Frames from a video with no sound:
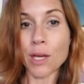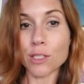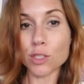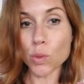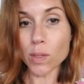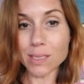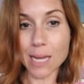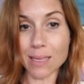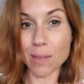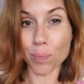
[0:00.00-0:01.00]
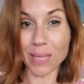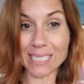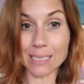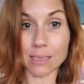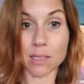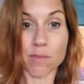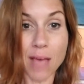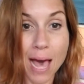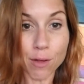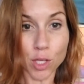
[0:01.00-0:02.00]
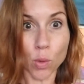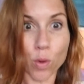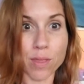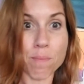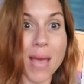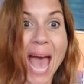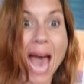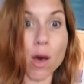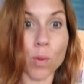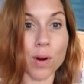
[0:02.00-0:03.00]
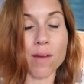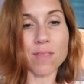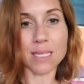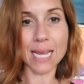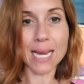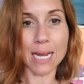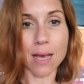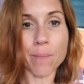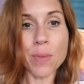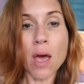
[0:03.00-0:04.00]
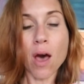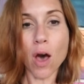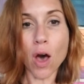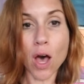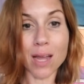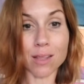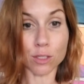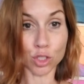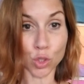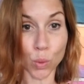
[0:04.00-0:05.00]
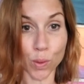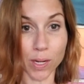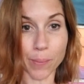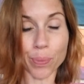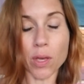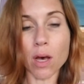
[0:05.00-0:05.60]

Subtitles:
Storytelling places the value or the power of the data on the story,